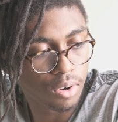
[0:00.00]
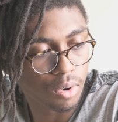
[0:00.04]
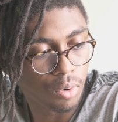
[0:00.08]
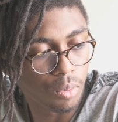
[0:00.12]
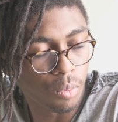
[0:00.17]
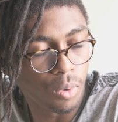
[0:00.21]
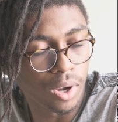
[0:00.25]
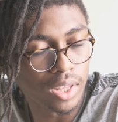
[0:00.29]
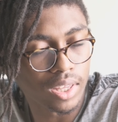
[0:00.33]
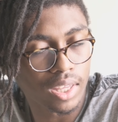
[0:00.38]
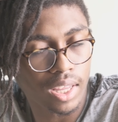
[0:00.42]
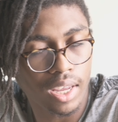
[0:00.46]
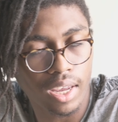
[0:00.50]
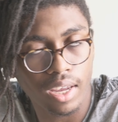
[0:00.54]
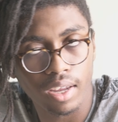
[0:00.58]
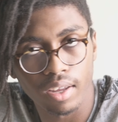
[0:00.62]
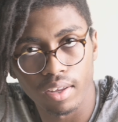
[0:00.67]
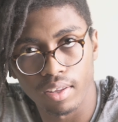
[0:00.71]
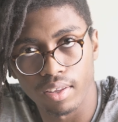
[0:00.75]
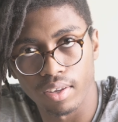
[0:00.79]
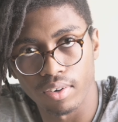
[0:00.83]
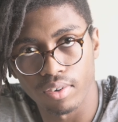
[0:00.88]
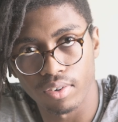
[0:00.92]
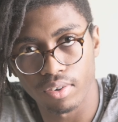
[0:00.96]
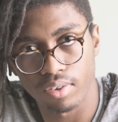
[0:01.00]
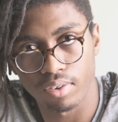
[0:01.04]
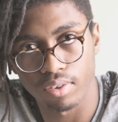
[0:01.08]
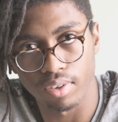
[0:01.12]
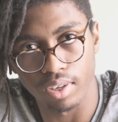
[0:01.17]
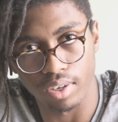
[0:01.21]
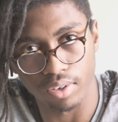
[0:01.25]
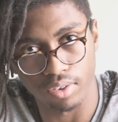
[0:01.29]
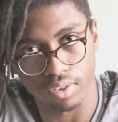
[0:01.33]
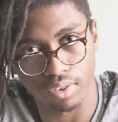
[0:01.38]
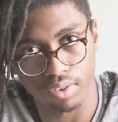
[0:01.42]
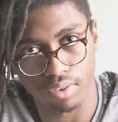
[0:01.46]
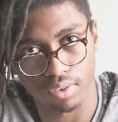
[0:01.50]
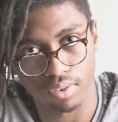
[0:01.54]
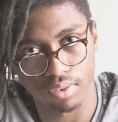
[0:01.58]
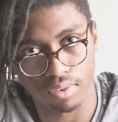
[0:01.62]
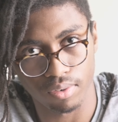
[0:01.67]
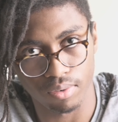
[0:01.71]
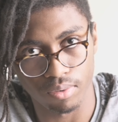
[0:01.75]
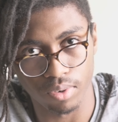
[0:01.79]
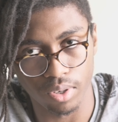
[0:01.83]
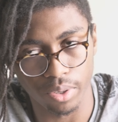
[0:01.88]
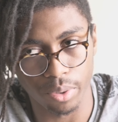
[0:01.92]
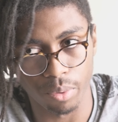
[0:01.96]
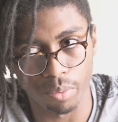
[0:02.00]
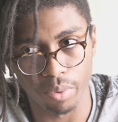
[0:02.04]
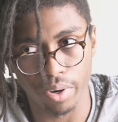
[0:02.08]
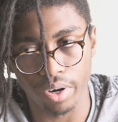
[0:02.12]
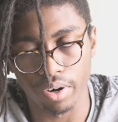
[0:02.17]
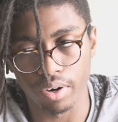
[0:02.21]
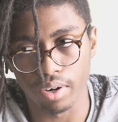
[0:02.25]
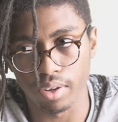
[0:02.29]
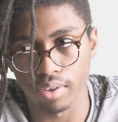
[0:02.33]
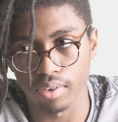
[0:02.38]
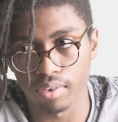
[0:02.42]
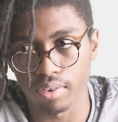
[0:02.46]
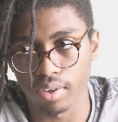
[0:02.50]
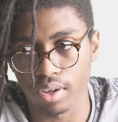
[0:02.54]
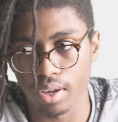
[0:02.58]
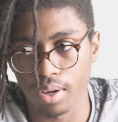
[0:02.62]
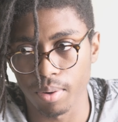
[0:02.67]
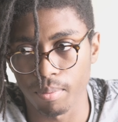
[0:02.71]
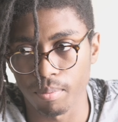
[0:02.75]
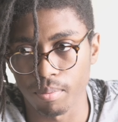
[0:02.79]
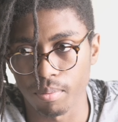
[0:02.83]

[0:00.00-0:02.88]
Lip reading: one thing that's really weird is